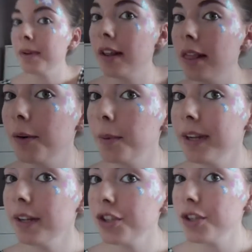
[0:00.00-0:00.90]
in a little
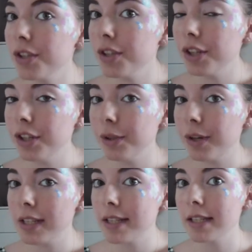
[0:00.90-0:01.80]
bit just so that you
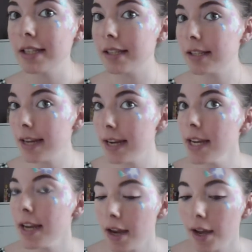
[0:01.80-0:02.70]
guys can
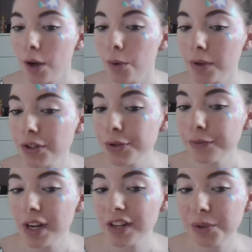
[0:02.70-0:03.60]
see. Once
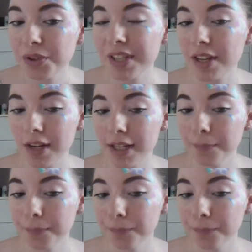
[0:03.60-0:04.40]
you've done your design,